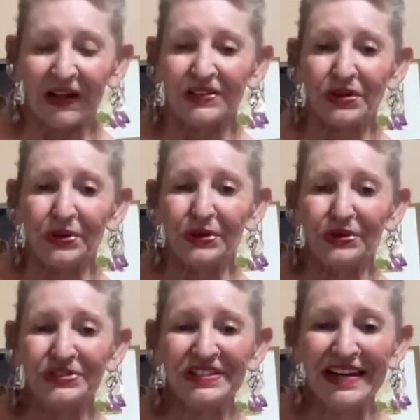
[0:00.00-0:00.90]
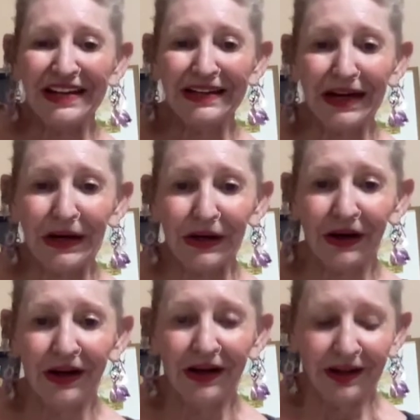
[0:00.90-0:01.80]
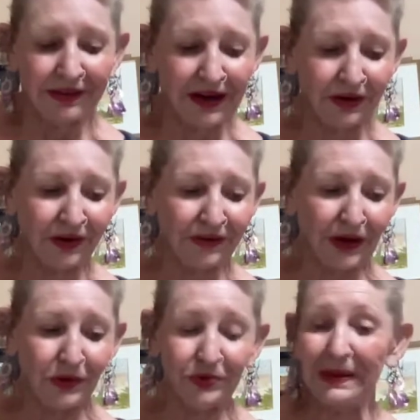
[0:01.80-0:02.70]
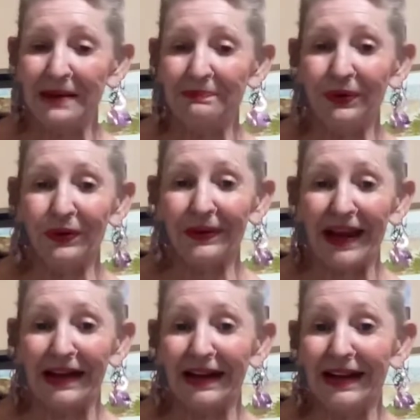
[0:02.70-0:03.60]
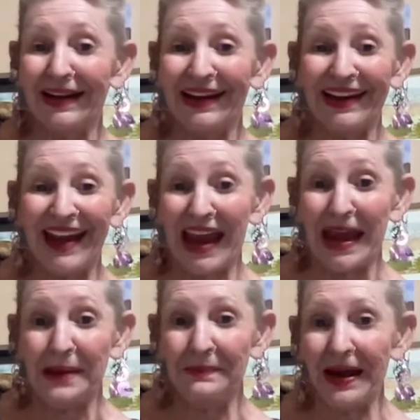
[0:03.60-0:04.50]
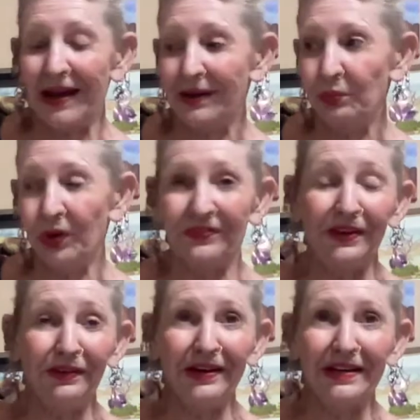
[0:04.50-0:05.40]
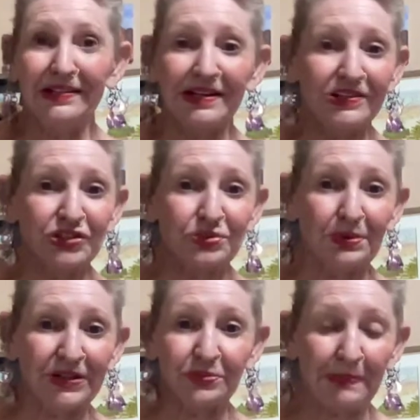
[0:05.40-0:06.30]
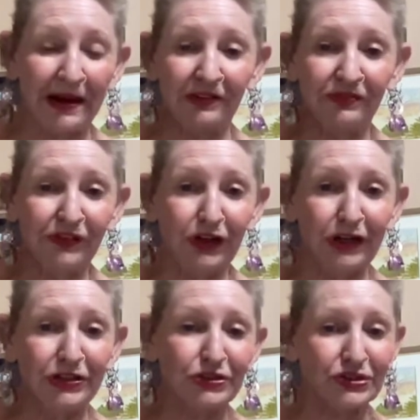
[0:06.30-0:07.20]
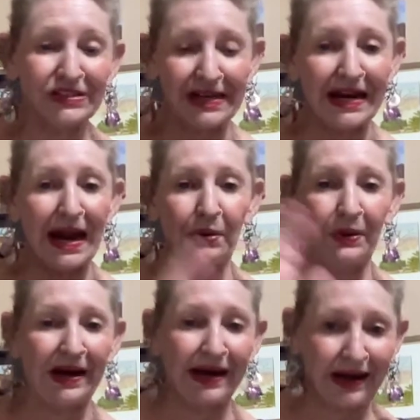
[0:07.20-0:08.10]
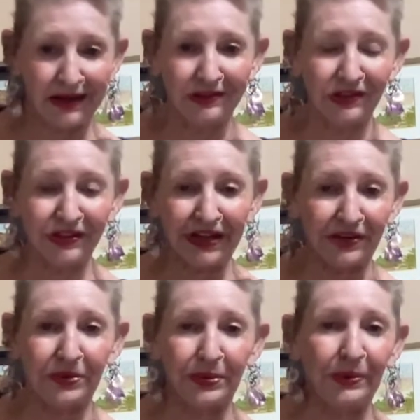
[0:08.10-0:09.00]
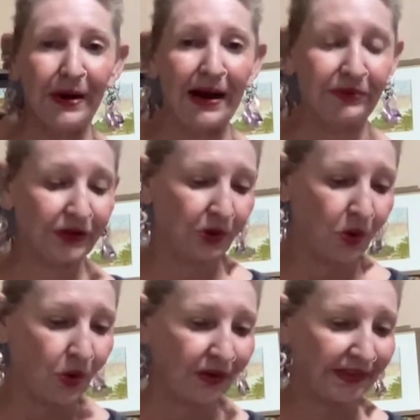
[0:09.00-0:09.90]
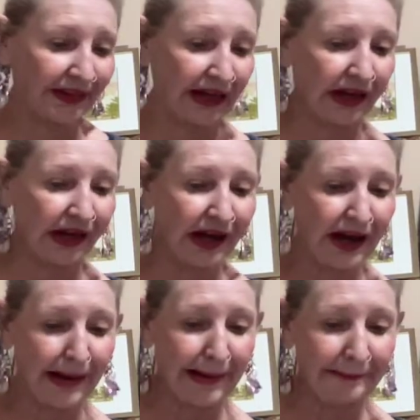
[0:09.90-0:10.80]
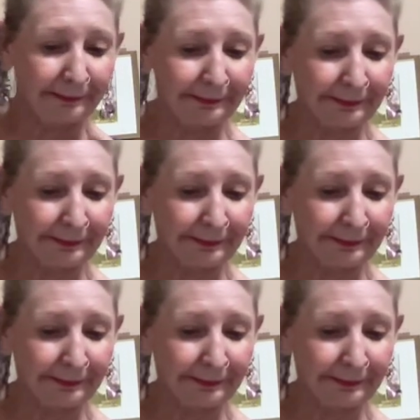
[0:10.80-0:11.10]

So you'll see in here, there are those people that came and were very disrespectful, and you see how I handled it throughout the whole thing. Um,